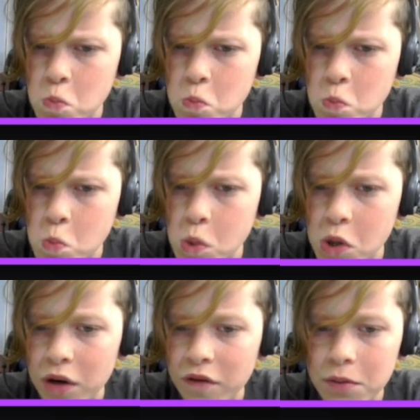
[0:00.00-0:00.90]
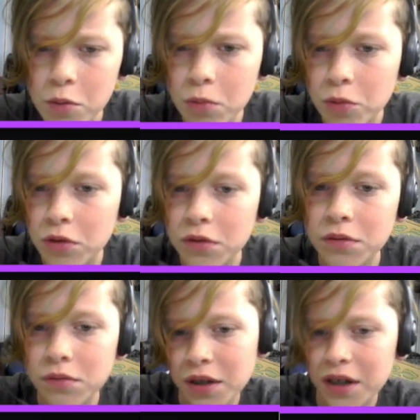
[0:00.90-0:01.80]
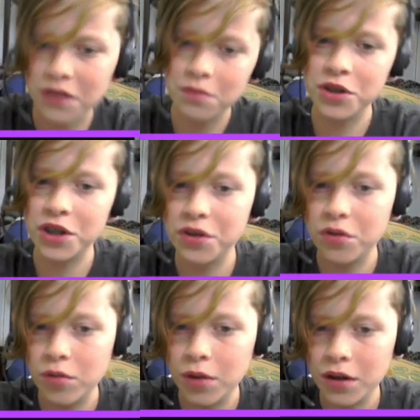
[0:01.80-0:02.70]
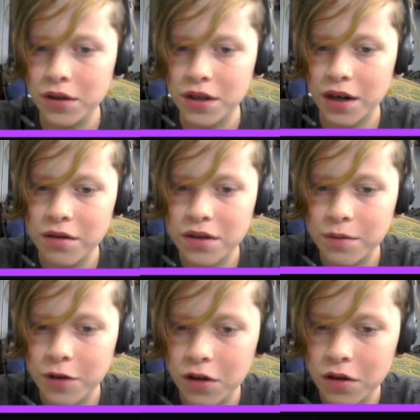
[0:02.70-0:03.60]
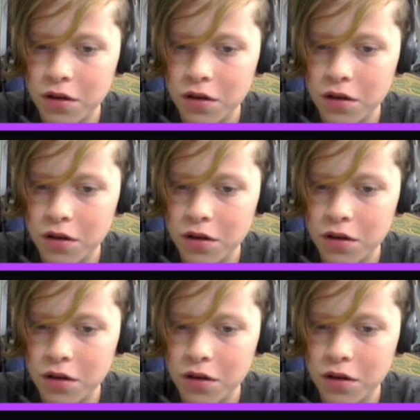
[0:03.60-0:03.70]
We don't have any purple. I guess magenta will work. It's kind of the same color.